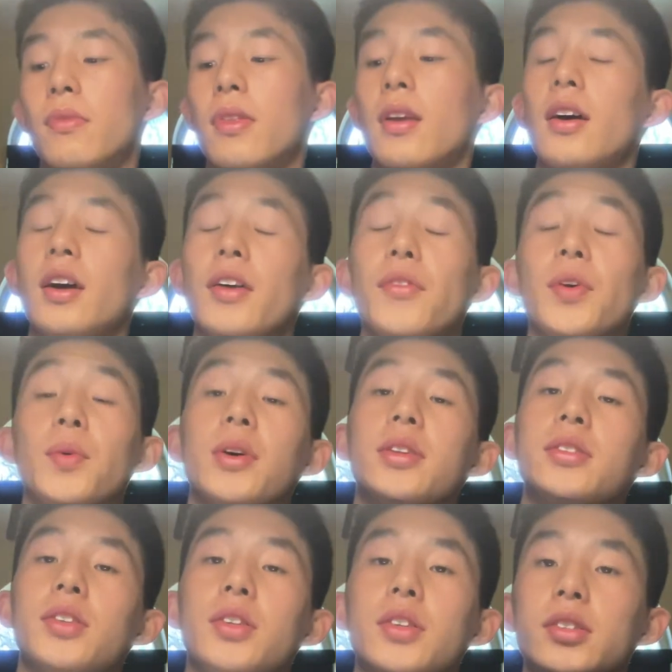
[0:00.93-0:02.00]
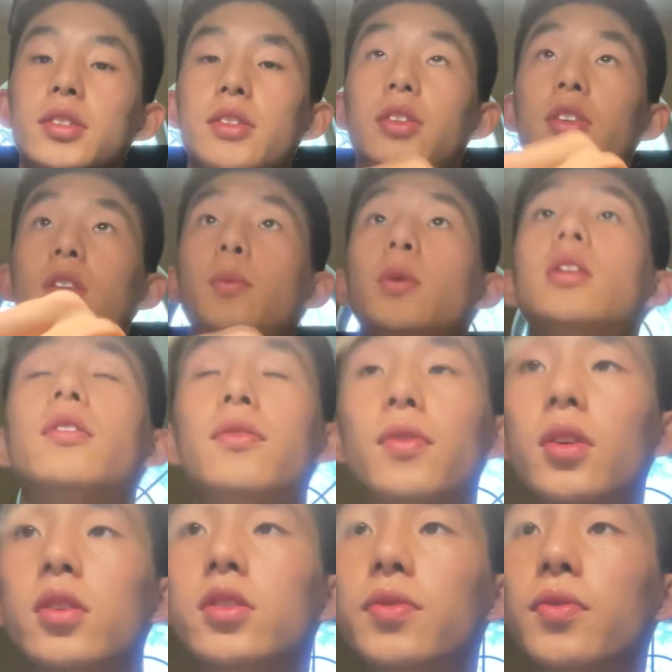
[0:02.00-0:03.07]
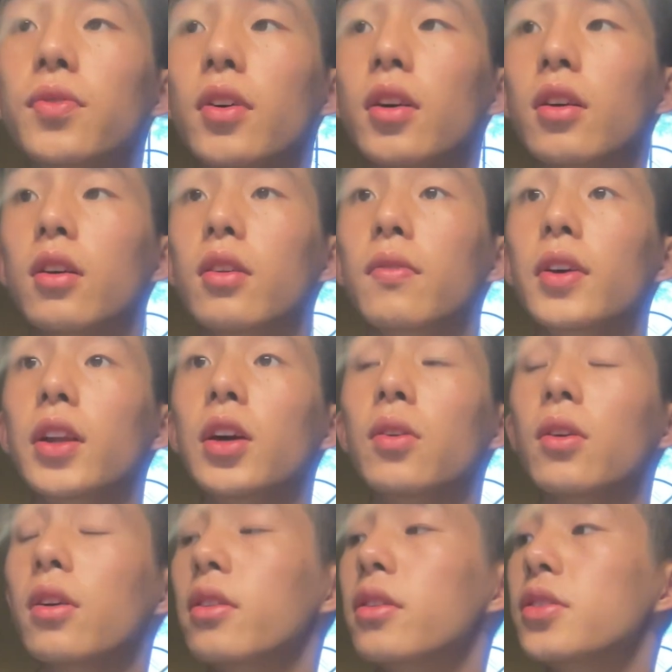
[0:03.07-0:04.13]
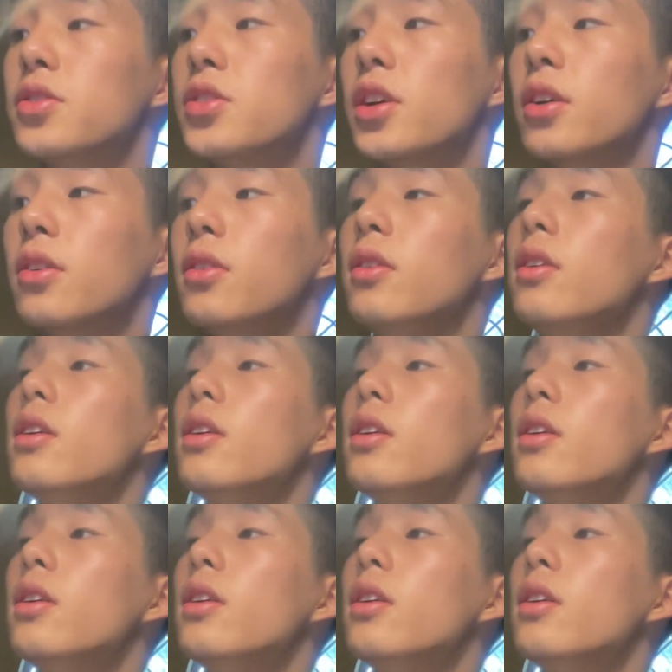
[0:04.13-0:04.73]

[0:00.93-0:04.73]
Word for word: Hi everyone, so this is going to be the first uh, video on this channel,